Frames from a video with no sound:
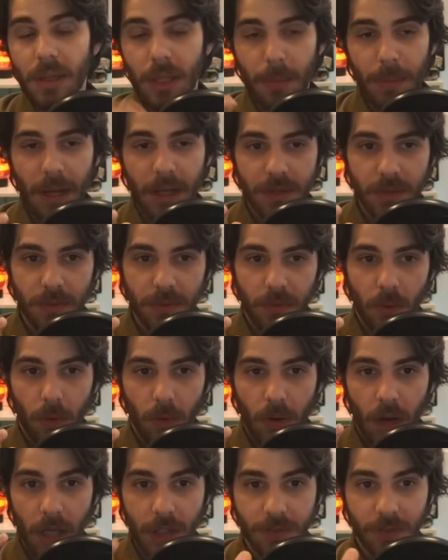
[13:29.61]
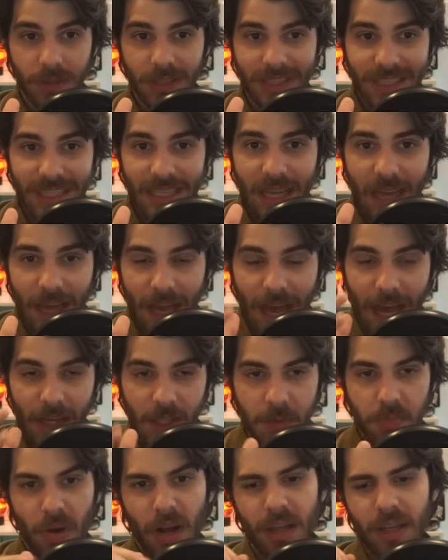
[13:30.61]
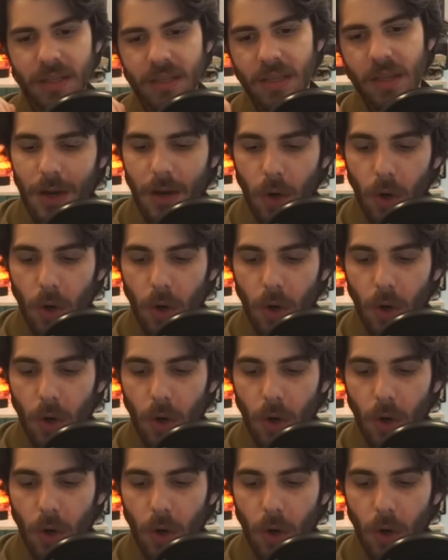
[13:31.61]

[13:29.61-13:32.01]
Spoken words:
The Panzer IV Ostfront D had a sprocket.